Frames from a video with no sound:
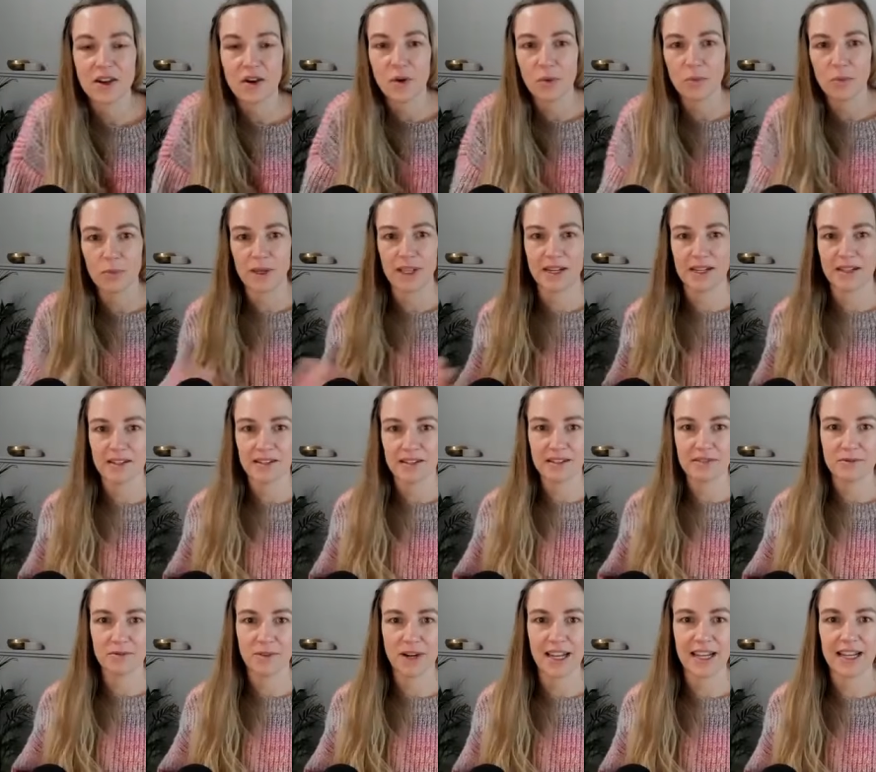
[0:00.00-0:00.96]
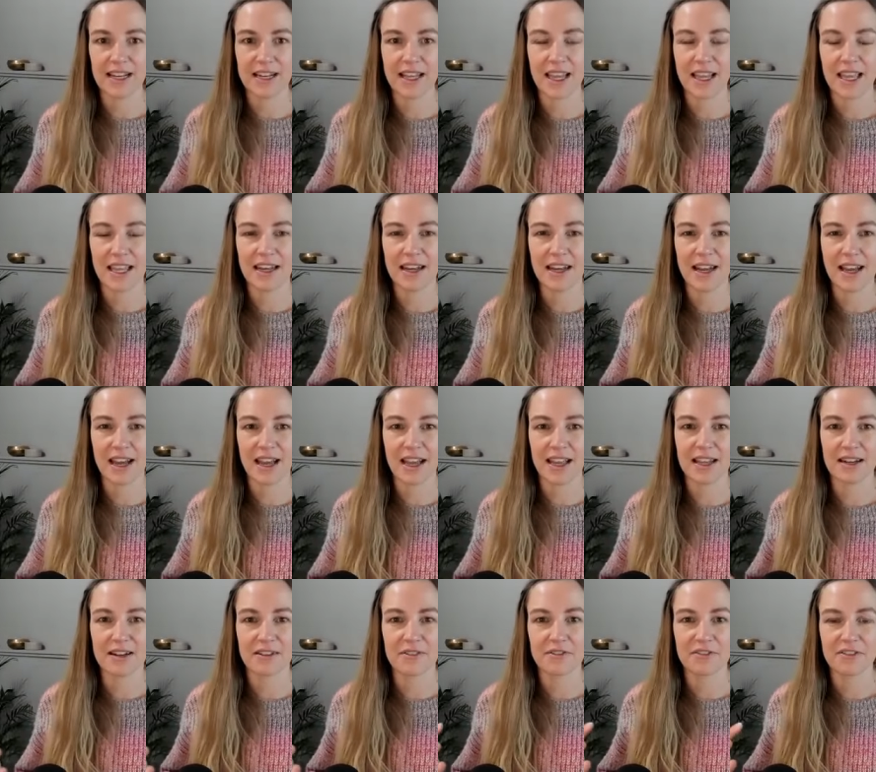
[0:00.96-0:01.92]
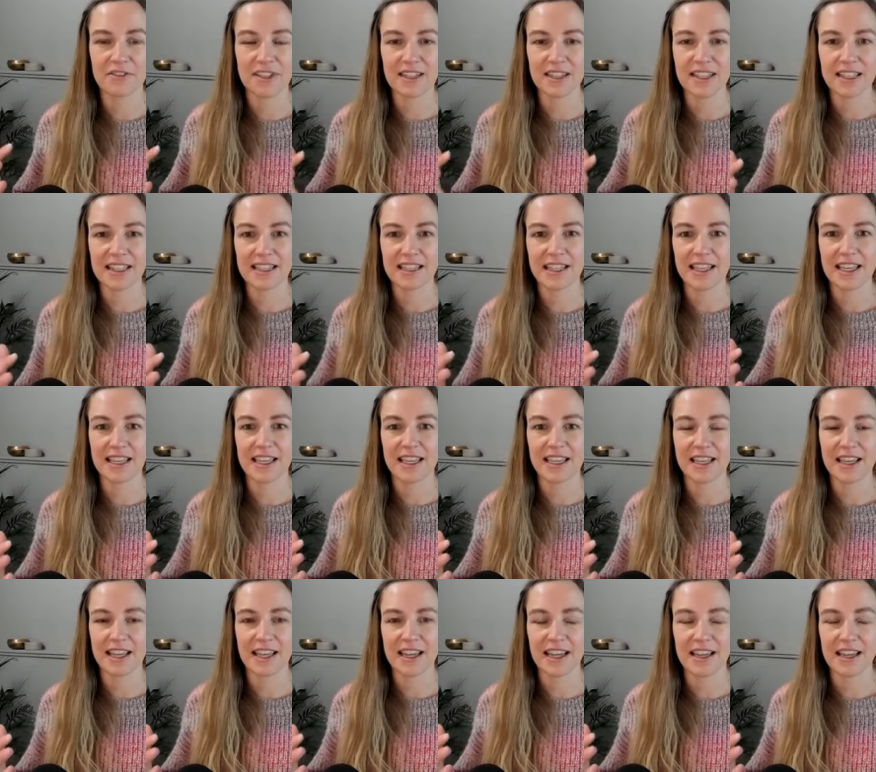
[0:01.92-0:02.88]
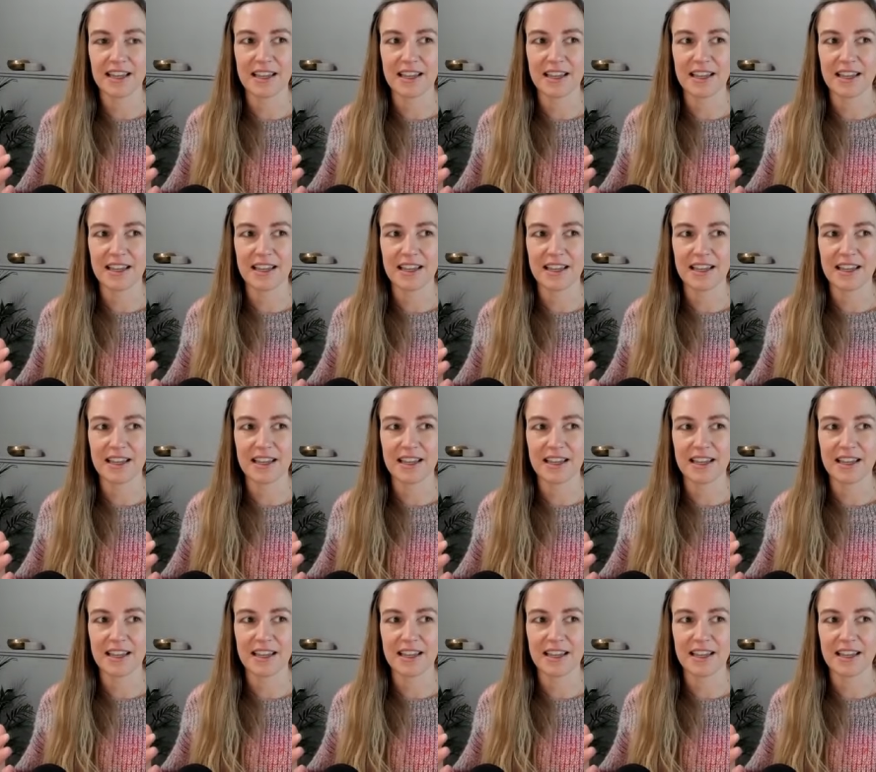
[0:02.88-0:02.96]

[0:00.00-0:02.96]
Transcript: open right and not feeling like